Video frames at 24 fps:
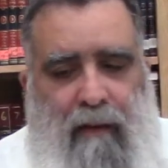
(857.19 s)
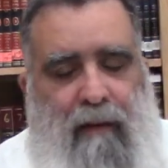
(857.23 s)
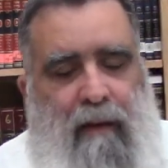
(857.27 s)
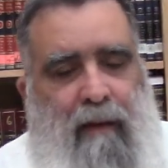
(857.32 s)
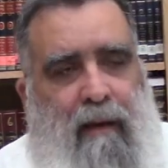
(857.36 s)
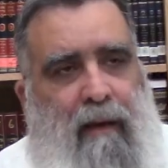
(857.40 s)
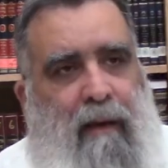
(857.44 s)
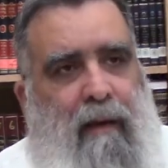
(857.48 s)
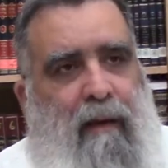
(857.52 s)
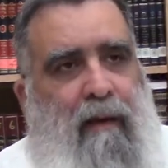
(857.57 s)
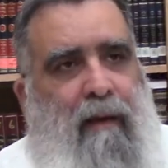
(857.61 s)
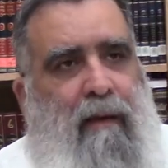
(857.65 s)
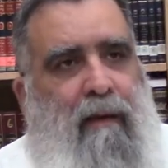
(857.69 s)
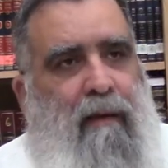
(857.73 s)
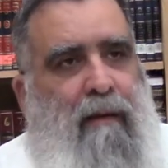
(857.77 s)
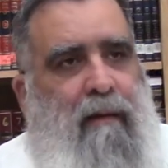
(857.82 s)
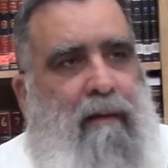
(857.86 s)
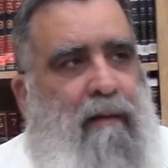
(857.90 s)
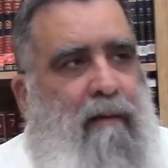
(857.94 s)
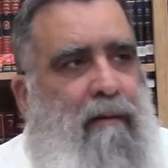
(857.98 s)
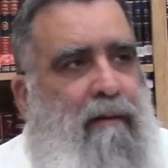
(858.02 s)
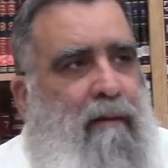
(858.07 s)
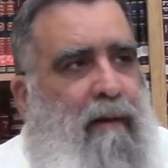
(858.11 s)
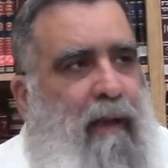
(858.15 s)
the uh,
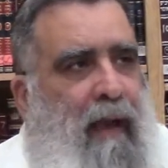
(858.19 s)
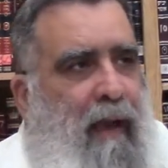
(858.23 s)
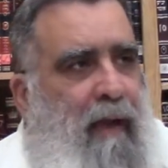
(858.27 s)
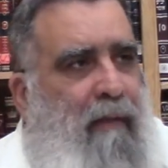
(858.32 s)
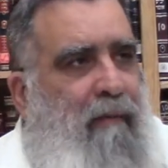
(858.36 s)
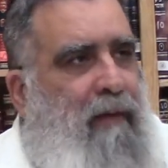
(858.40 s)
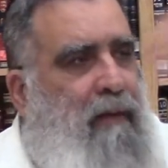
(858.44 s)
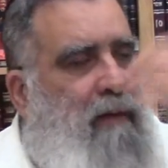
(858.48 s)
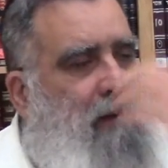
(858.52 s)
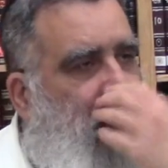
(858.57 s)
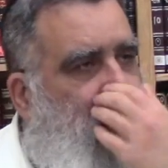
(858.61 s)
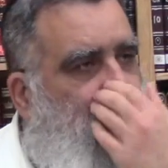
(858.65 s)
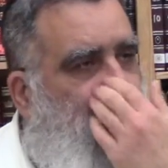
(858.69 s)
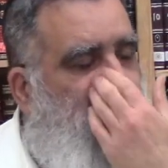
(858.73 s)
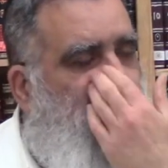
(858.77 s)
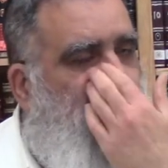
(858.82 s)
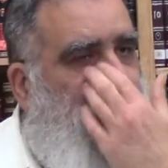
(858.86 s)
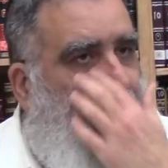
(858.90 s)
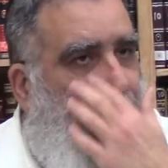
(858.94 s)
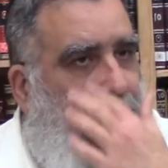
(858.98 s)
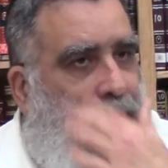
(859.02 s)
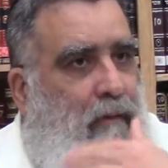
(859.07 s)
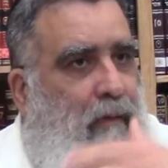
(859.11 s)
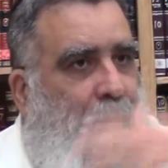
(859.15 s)
the heavens, or
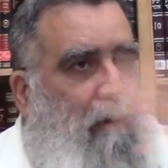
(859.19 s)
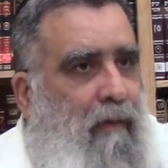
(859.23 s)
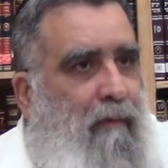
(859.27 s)
the,